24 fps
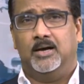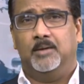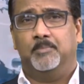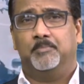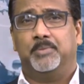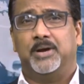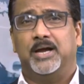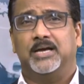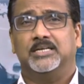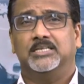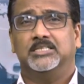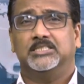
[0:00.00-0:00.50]

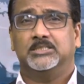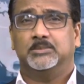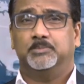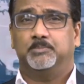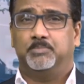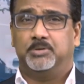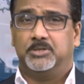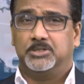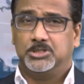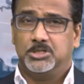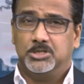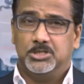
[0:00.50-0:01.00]
practice
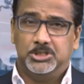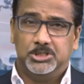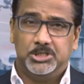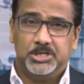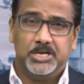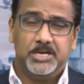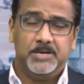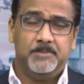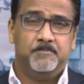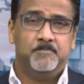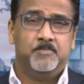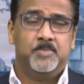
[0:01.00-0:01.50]
personal
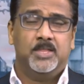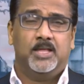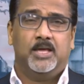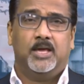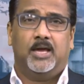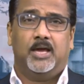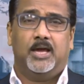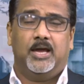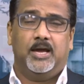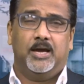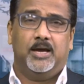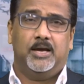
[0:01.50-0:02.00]
injury
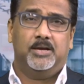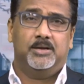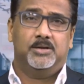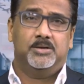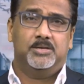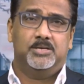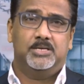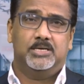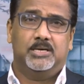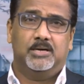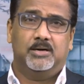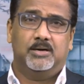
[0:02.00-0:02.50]

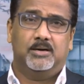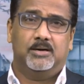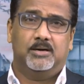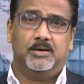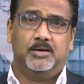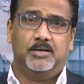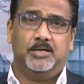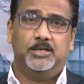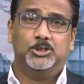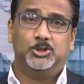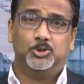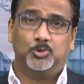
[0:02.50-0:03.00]
and
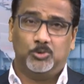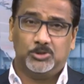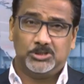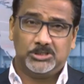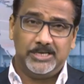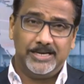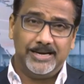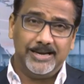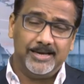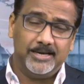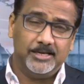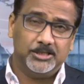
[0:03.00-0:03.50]
insurance
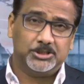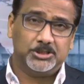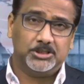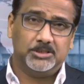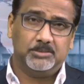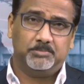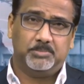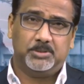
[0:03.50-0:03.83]
litigation.